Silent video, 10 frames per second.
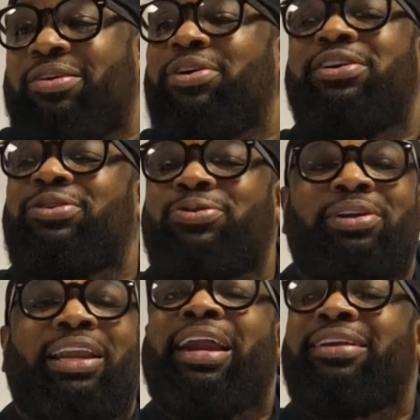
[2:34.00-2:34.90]
We couldn't do a
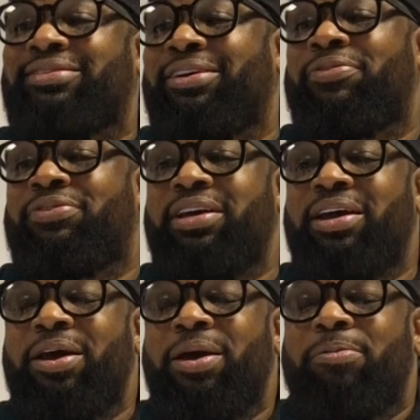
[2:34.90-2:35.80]
lot of stuff.
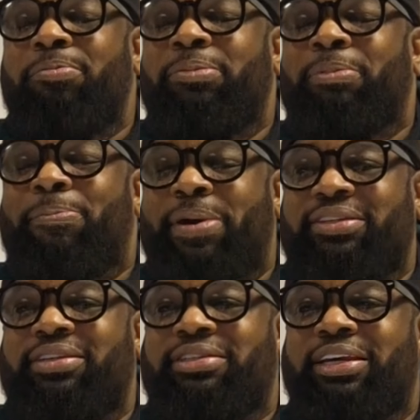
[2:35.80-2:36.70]
But my
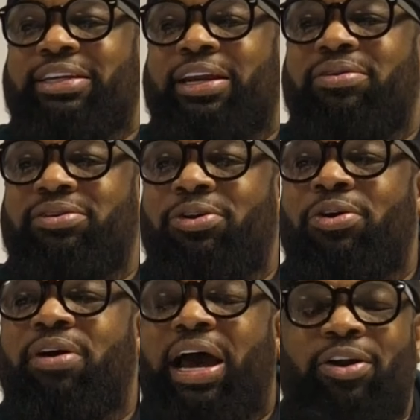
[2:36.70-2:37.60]
pastor said that, you
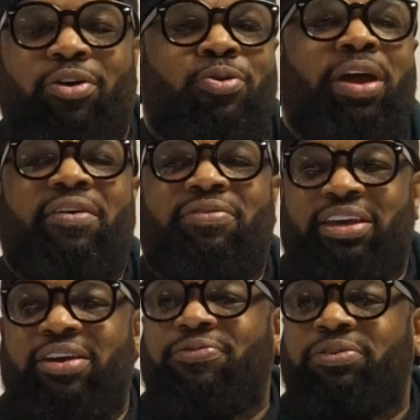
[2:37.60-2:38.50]
know, I know you have a
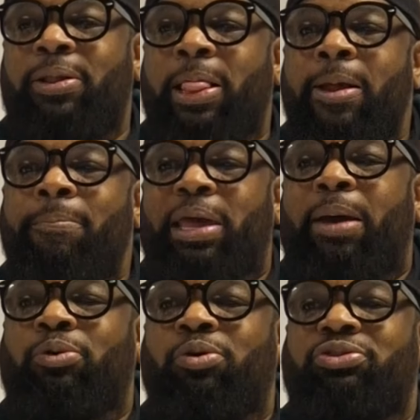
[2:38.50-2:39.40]
gift.
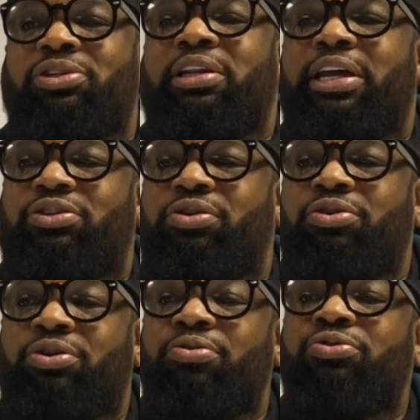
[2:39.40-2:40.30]
I'm going to let you
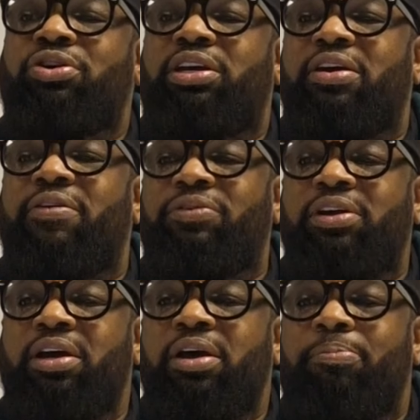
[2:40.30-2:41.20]
use your gift,
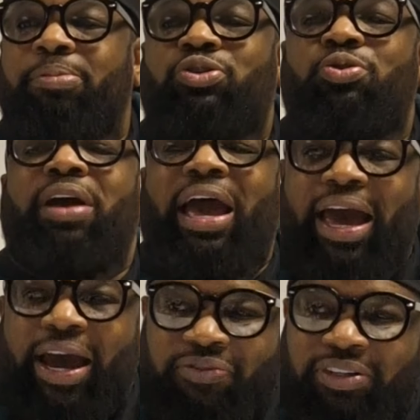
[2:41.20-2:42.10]
but you
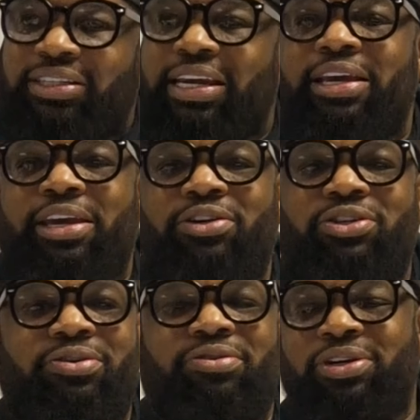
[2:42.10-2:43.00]
have to take your
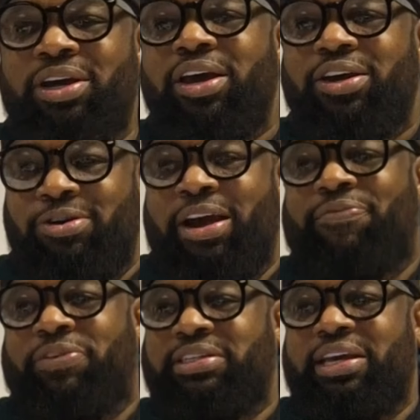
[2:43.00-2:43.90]
church. You have
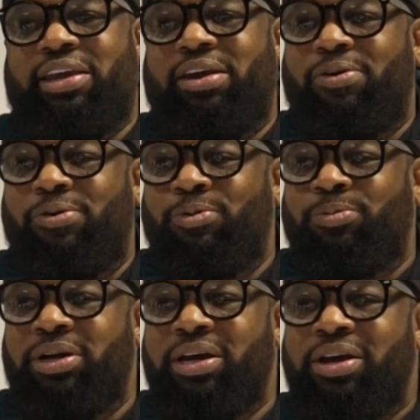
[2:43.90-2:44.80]
to take your home.
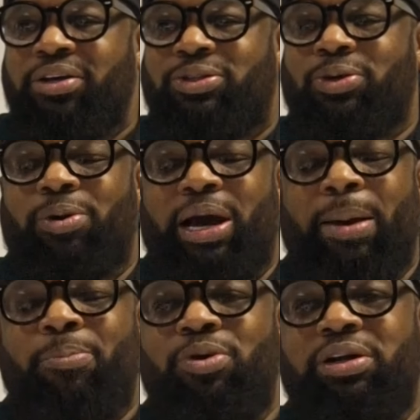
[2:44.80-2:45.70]
So
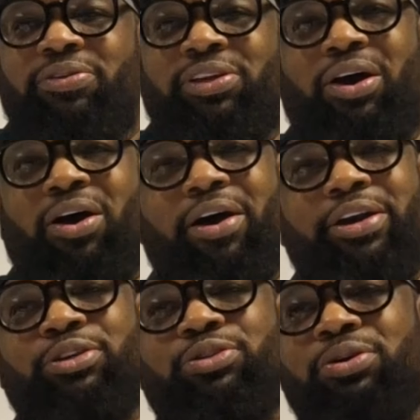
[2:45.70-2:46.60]
I'm one of the
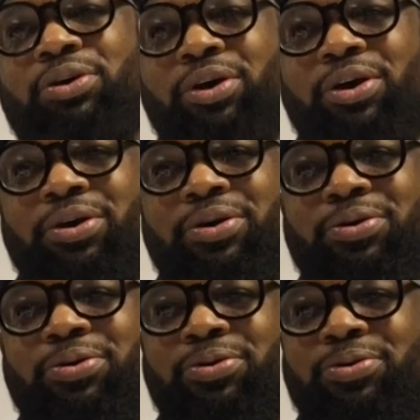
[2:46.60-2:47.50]
artists
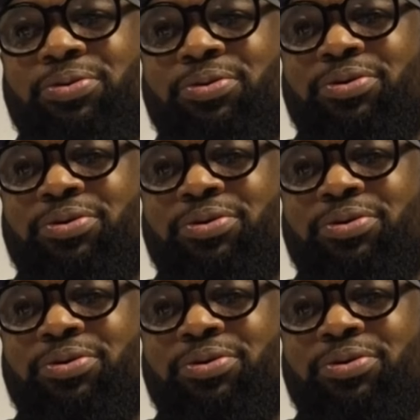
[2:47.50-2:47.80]
who